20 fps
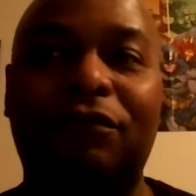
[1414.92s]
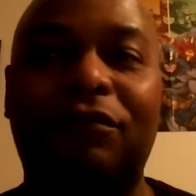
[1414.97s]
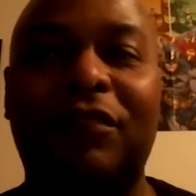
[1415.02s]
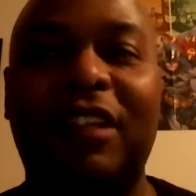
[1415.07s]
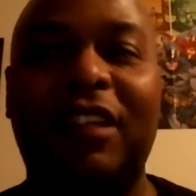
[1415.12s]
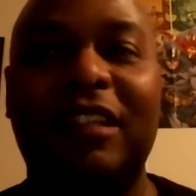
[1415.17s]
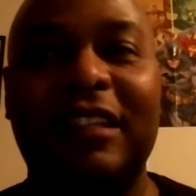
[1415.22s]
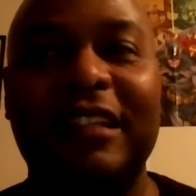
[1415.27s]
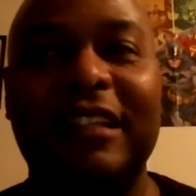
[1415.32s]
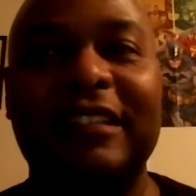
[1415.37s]

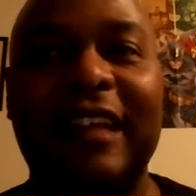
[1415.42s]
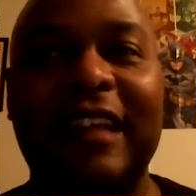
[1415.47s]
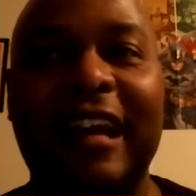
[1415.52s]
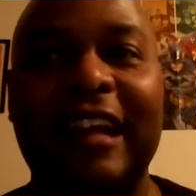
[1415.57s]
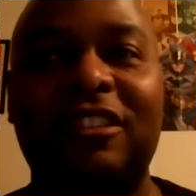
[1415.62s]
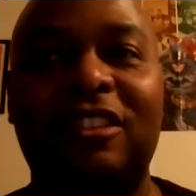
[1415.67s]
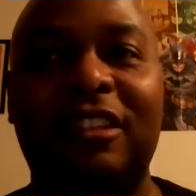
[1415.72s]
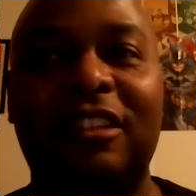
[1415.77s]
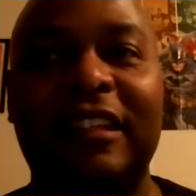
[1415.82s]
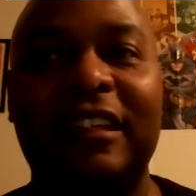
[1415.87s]
Let's
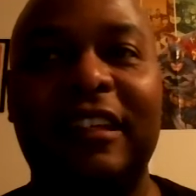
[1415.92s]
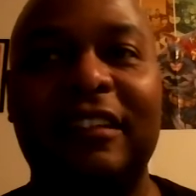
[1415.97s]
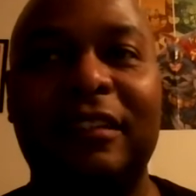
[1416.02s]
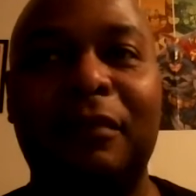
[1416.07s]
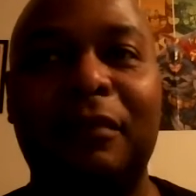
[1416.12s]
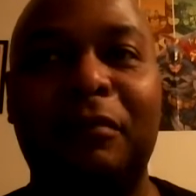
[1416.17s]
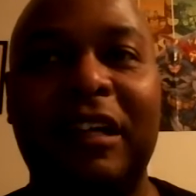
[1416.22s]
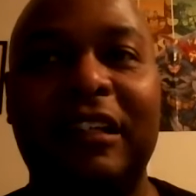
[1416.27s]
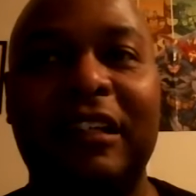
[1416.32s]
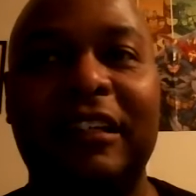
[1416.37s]
actually get
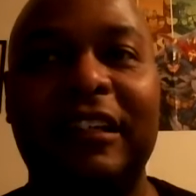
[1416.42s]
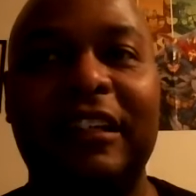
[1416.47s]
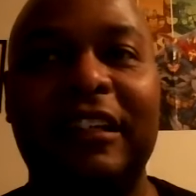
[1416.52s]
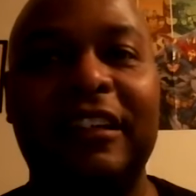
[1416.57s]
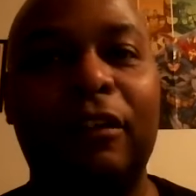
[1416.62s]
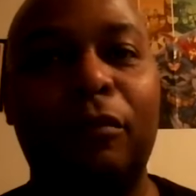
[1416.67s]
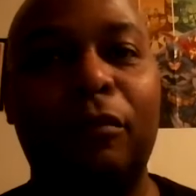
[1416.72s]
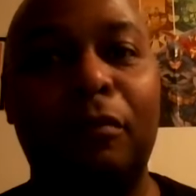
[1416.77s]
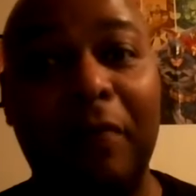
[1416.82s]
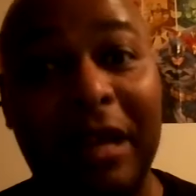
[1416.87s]
somebody that
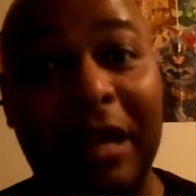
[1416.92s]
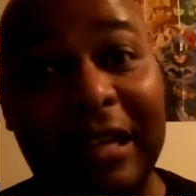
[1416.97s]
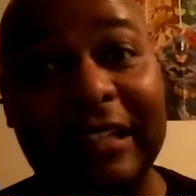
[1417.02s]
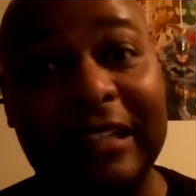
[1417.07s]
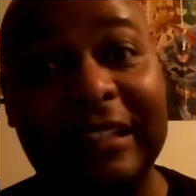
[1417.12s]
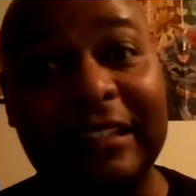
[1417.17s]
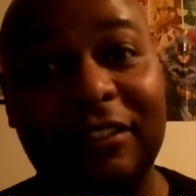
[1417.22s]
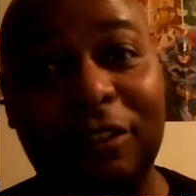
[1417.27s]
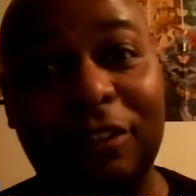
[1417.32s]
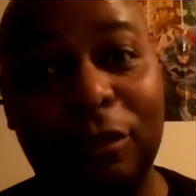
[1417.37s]
don't
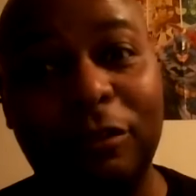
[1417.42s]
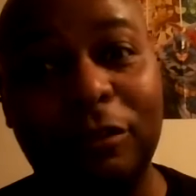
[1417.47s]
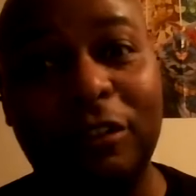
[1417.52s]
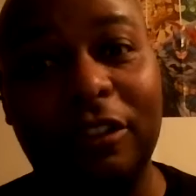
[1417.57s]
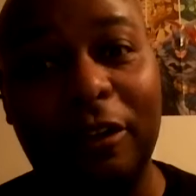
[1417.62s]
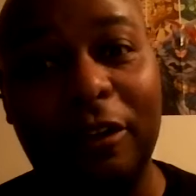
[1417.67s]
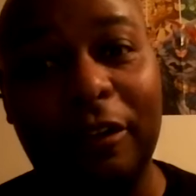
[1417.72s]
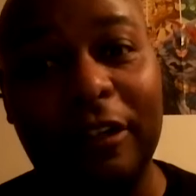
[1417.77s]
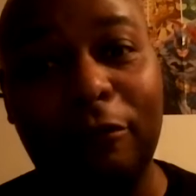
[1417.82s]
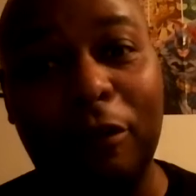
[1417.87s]
mind doing the
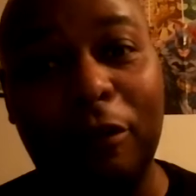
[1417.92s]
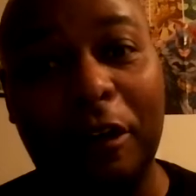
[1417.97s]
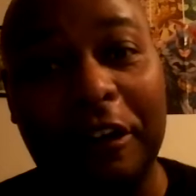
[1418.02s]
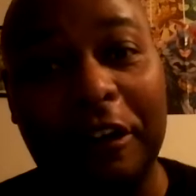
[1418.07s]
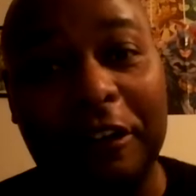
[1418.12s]
dirty work.